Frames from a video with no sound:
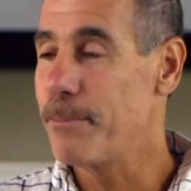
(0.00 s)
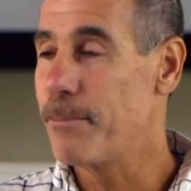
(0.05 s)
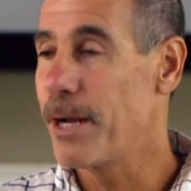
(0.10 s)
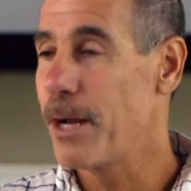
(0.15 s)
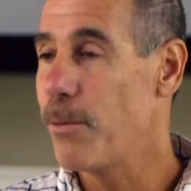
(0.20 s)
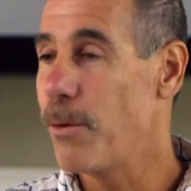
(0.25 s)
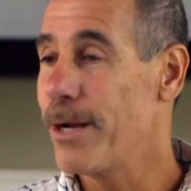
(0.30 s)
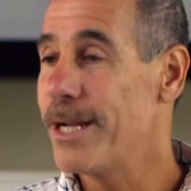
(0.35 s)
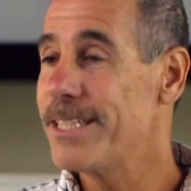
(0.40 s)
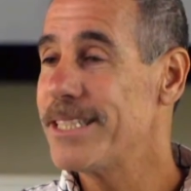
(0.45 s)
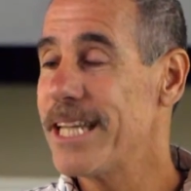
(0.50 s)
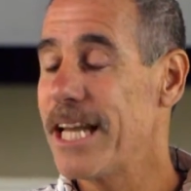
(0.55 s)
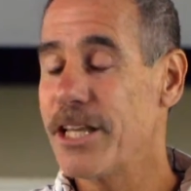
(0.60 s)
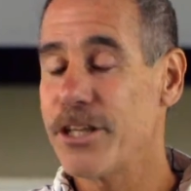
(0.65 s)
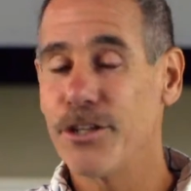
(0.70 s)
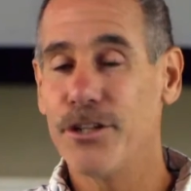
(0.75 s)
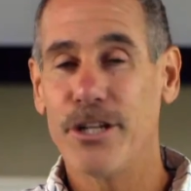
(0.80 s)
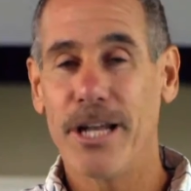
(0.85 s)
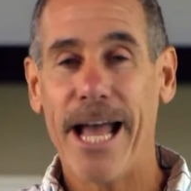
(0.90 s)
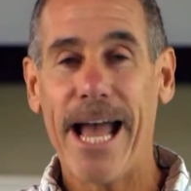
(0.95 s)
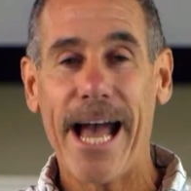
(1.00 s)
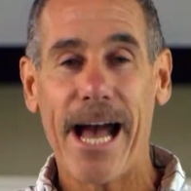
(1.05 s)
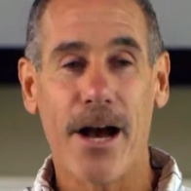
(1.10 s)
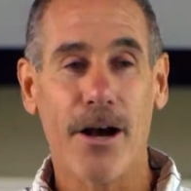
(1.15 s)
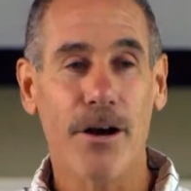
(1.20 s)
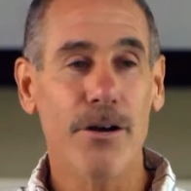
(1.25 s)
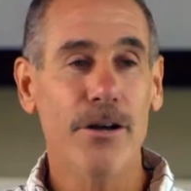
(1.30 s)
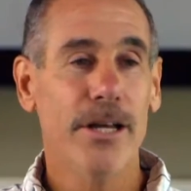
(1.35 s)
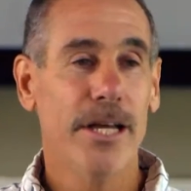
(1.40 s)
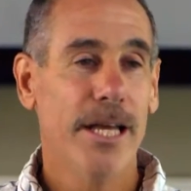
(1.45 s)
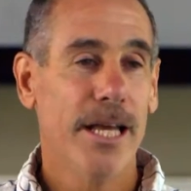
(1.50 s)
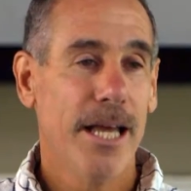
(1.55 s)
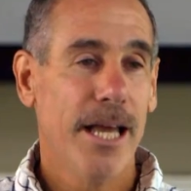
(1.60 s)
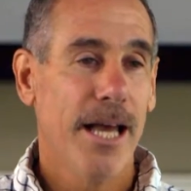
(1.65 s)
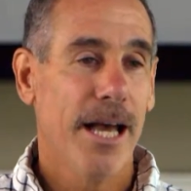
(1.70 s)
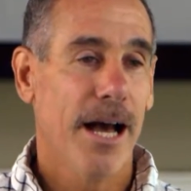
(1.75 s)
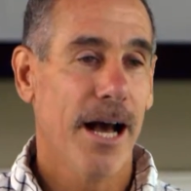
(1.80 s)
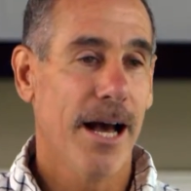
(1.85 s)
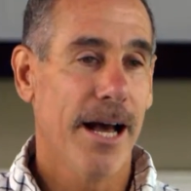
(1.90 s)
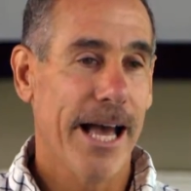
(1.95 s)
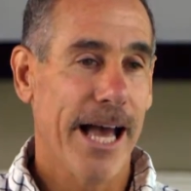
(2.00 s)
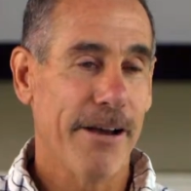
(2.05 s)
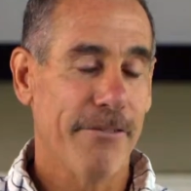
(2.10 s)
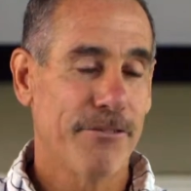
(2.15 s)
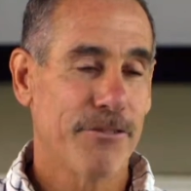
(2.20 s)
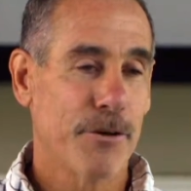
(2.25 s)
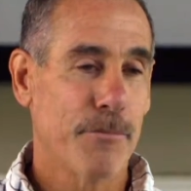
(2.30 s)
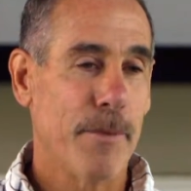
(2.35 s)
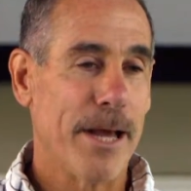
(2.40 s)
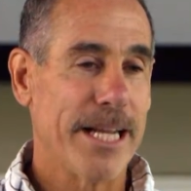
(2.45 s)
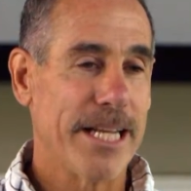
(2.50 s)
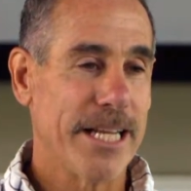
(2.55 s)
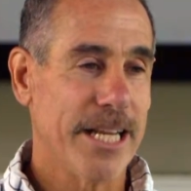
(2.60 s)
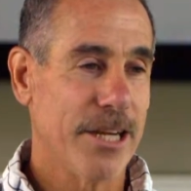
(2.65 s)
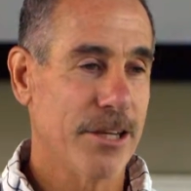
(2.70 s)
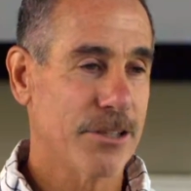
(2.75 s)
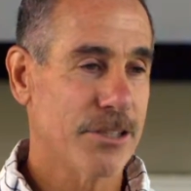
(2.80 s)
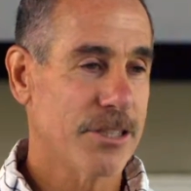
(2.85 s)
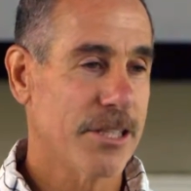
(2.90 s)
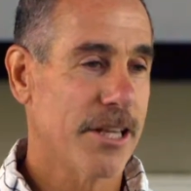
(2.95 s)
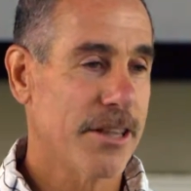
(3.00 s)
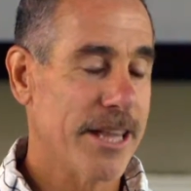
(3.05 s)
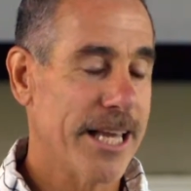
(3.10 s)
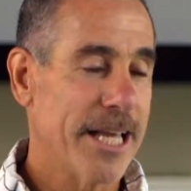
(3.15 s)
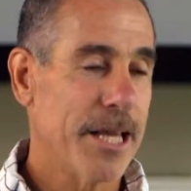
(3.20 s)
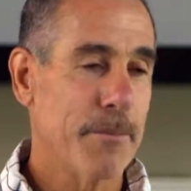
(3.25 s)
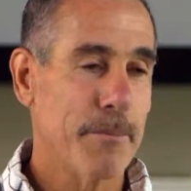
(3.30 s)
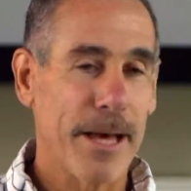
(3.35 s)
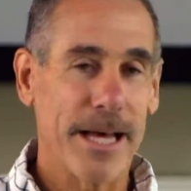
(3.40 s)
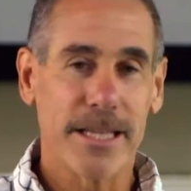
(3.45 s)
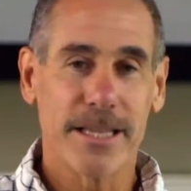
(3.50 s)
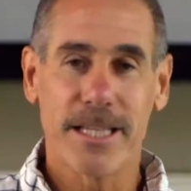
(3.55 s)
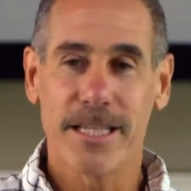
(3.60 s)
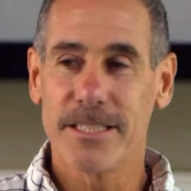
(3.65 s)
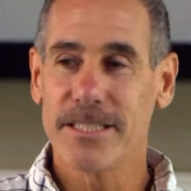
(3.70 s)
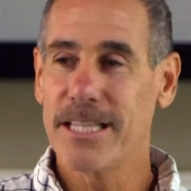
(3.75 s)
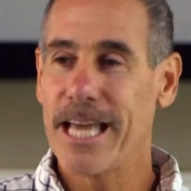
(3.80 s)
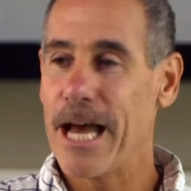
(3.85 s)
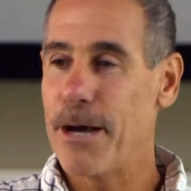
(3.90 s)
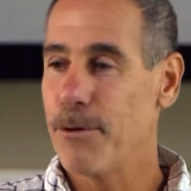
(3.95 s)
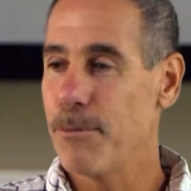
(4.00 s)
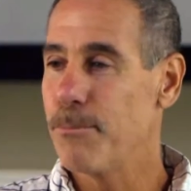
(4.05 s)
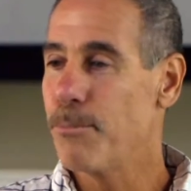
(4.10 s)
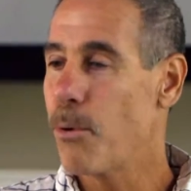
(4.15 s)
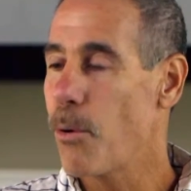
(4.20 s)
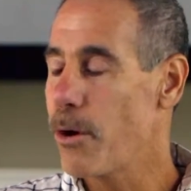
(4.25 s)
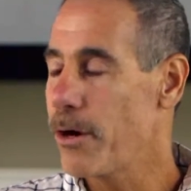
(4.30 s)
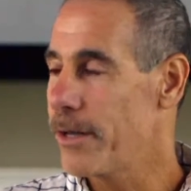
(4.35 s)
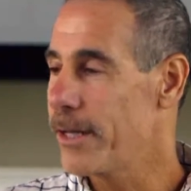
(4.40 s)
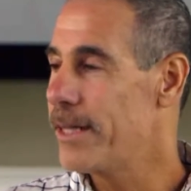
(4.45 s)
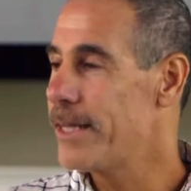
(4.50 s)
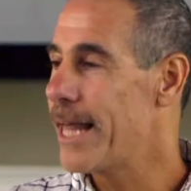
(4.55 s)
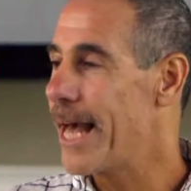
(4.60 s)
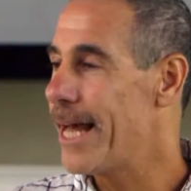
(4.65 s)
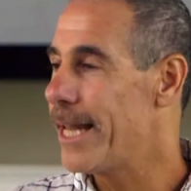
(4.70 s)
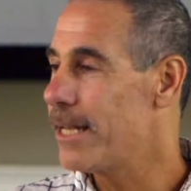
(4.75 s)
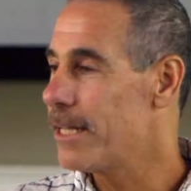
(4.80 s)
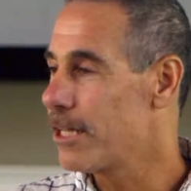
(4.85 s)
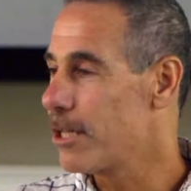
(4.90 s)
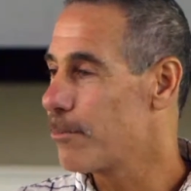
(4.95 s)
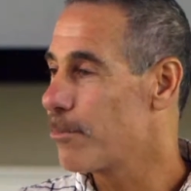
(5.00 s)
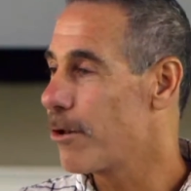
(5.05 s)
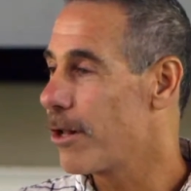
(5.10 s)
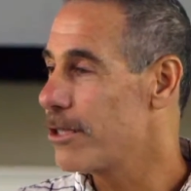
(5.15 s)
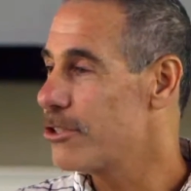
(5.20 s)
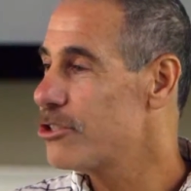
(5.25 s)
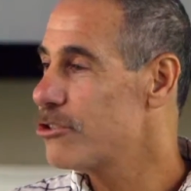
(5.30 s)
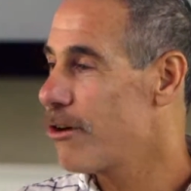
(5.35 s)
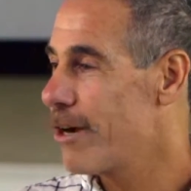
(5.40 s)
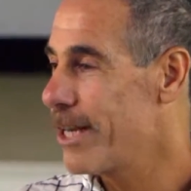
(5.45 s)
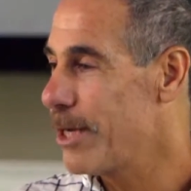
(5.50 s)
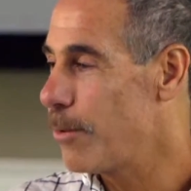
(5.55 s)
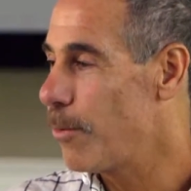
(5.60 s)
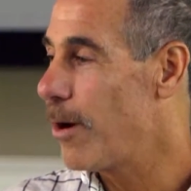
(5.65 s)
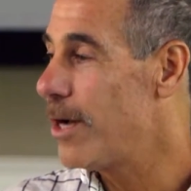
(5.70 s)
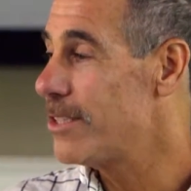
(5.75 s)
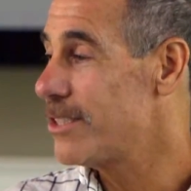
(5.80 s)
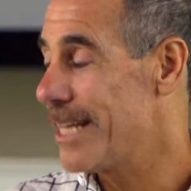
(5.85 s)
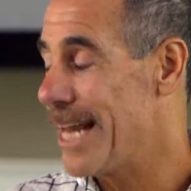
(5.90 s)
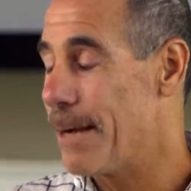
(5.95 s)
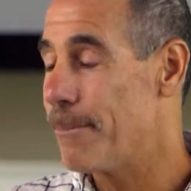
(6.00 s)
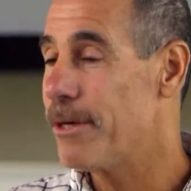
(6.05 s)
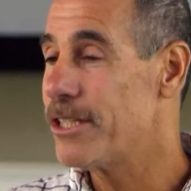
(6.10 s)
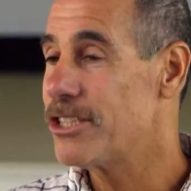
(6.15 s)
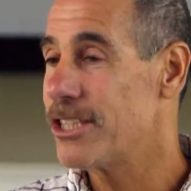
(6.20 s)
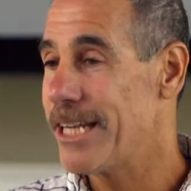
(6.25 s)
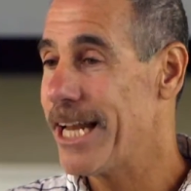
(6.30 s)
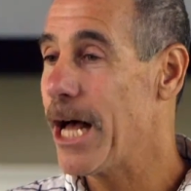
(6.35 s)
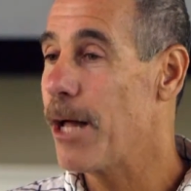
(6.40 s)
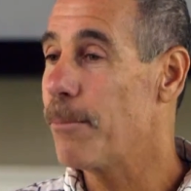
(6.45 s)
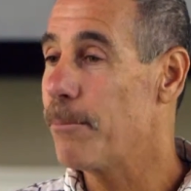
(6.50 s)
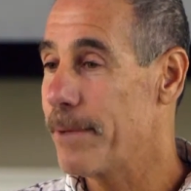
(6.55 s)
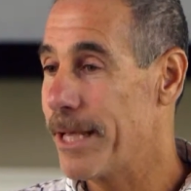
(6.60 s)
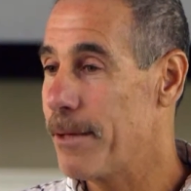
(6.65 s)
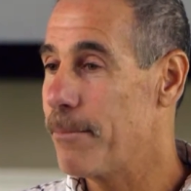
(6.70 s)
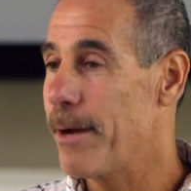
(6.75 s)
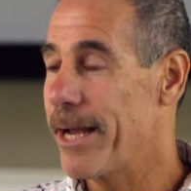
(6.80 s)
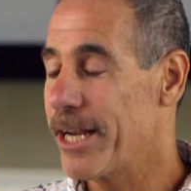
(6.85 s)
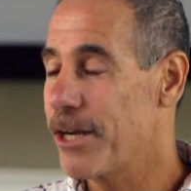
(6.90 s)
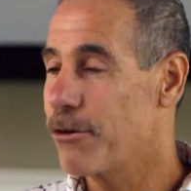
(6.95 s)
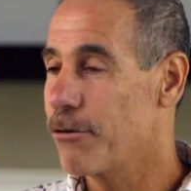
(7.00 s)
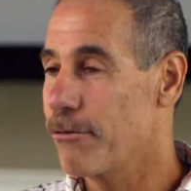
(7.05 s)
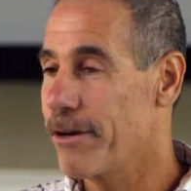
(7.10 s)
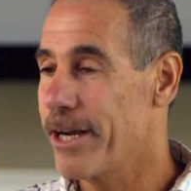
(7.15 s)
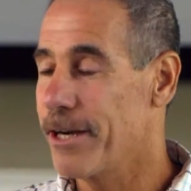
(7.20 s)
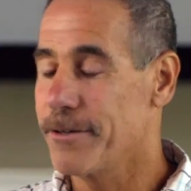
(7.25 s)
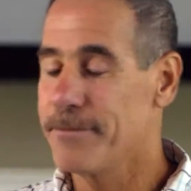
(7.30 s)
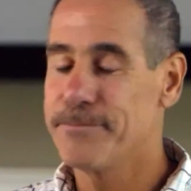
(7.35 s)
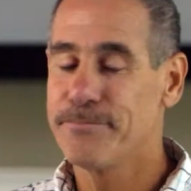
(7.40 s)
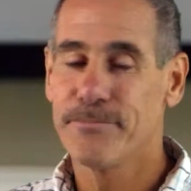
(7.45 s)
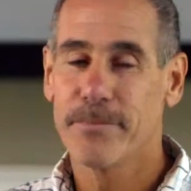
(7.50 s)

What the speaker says: But I want to tell you now, after many years to think about this, how important that liberal arts training was and how much it helped me in my career.